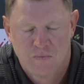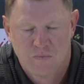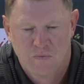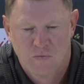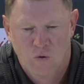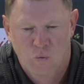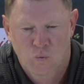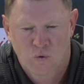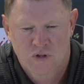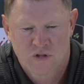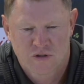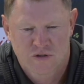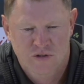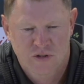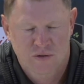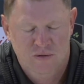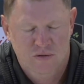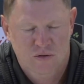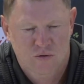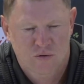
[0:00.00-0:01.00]
we just
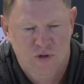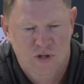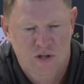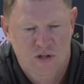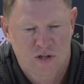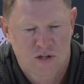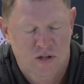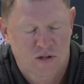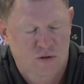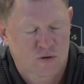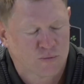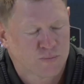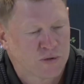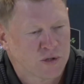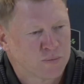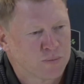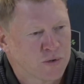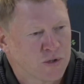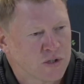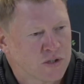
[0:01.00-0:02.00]
didn't create any of those
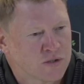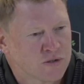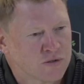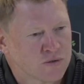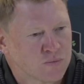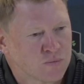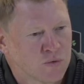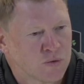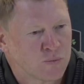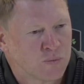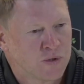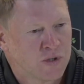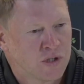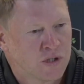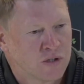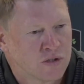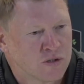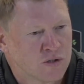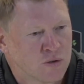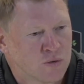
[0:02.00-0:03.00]
big plays when we
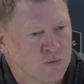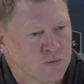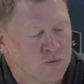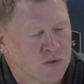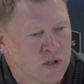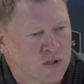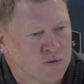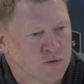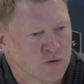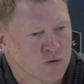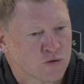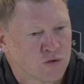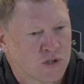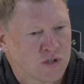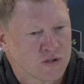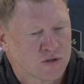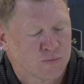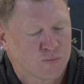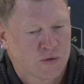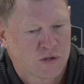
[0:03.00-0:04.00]
needed to down the
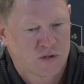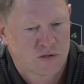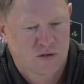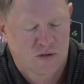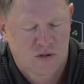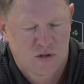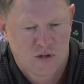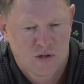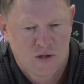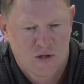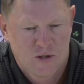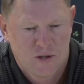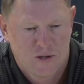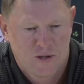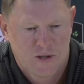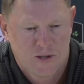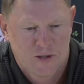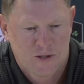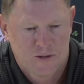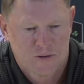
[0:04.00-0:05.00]
stretch. But,
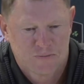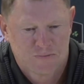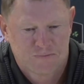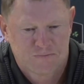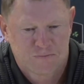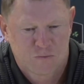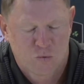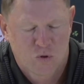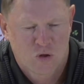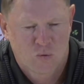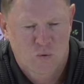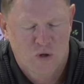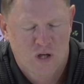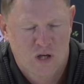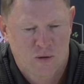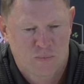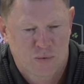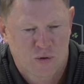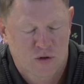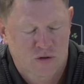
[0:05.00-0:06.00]
you know, we
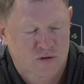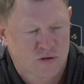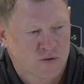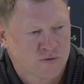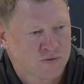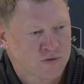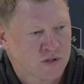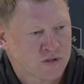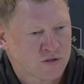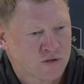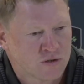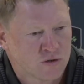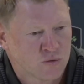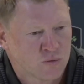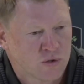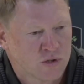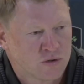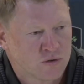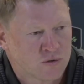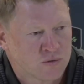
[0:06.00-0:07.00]
can't put ourselves in that
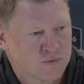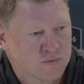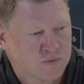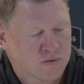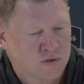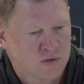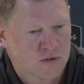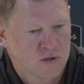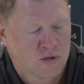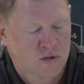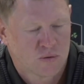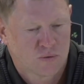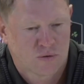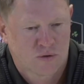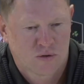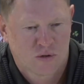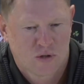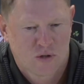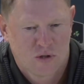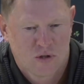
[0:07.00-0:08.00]
situation. You
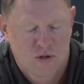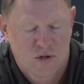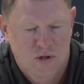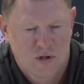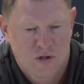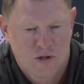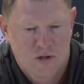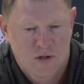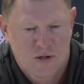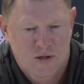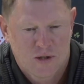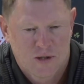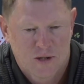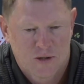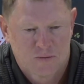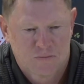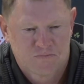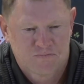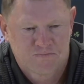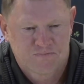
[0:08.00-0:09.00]

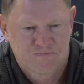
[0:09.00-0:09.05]
know,